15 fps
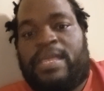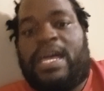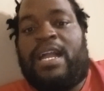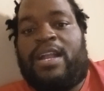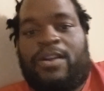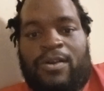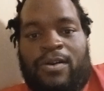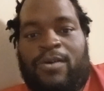
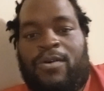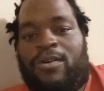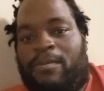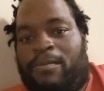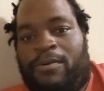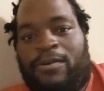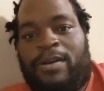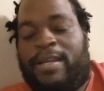That girl or
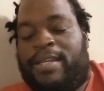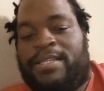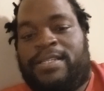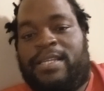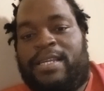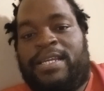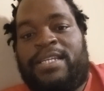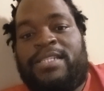boy
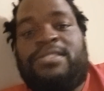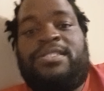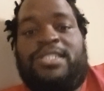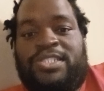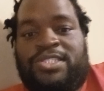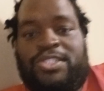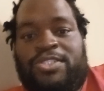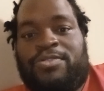
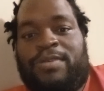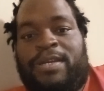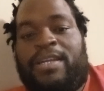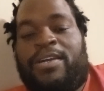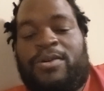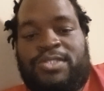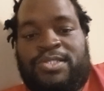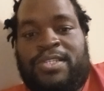dish you and
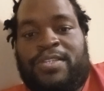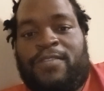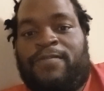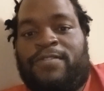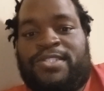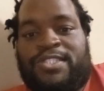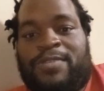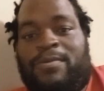goes to you
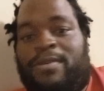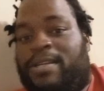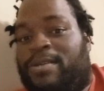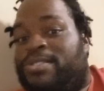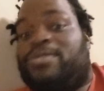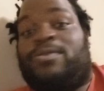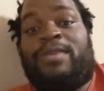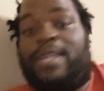for someone
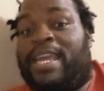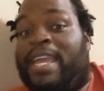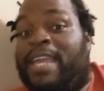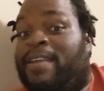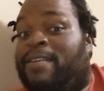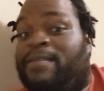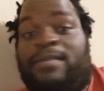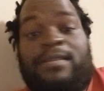else,
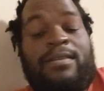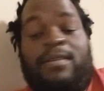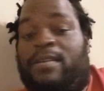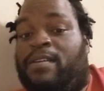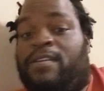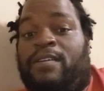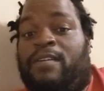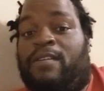okay,
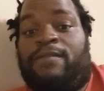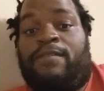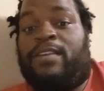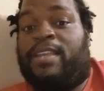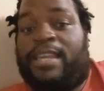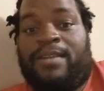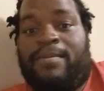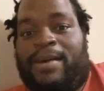
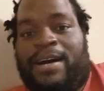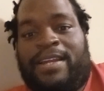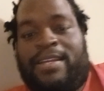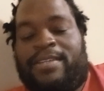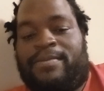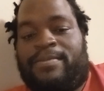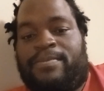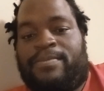forget about
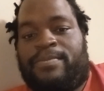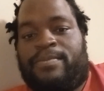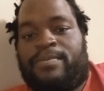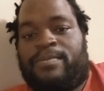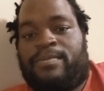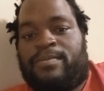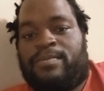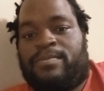it.
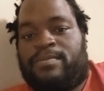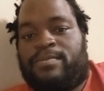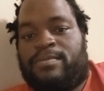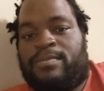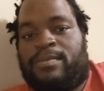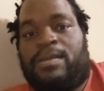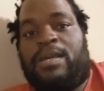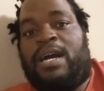
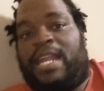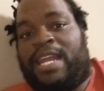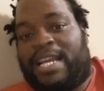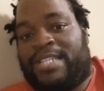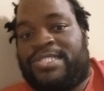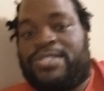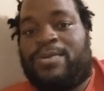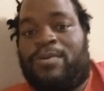God
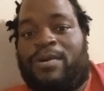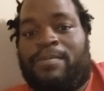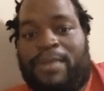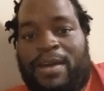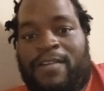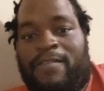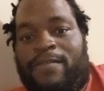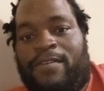has someone
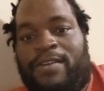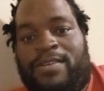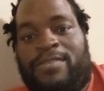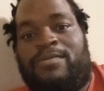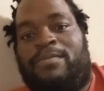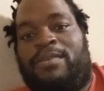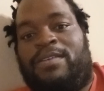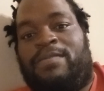better for
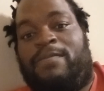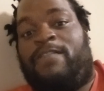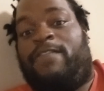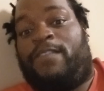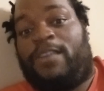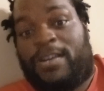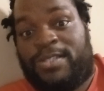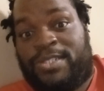you, but
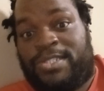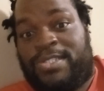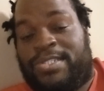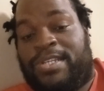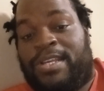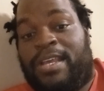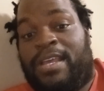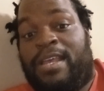
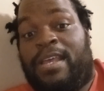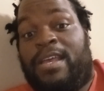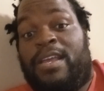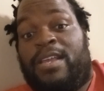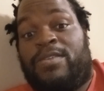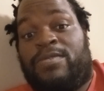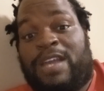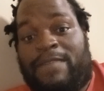first,
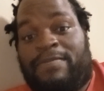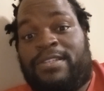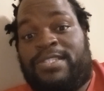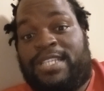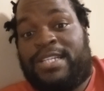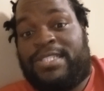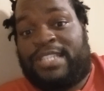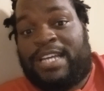you have to
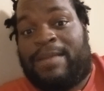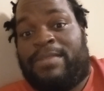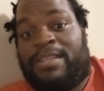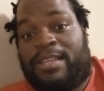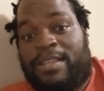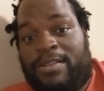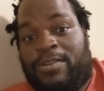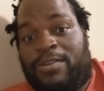take time
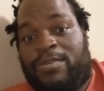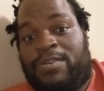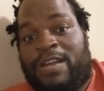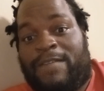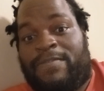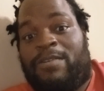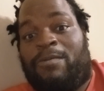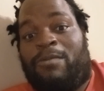to heal, you
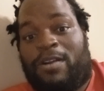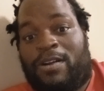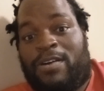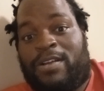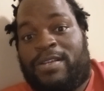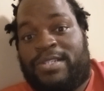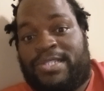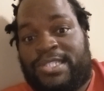have to work
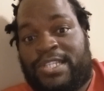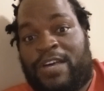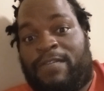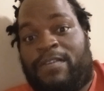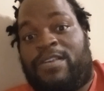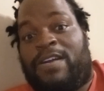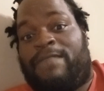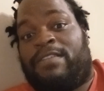on yourself,
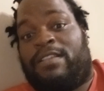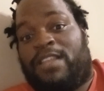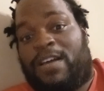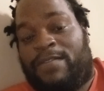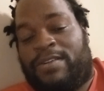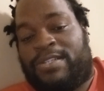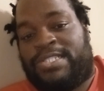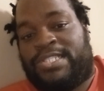and you have to
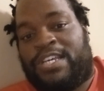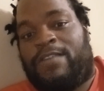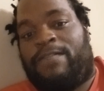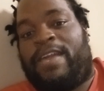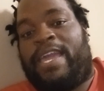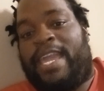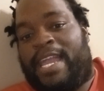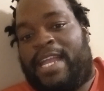love yourself.
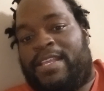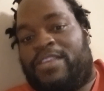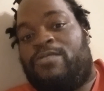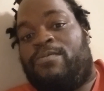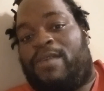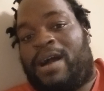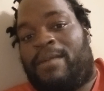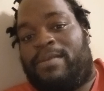And you
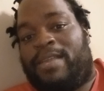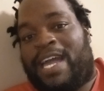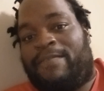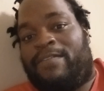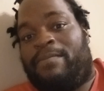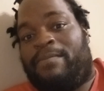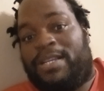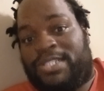probably
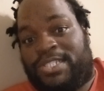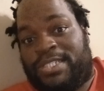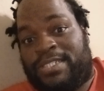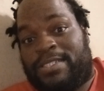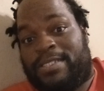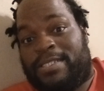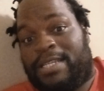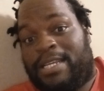have a
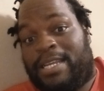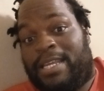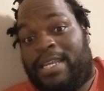mission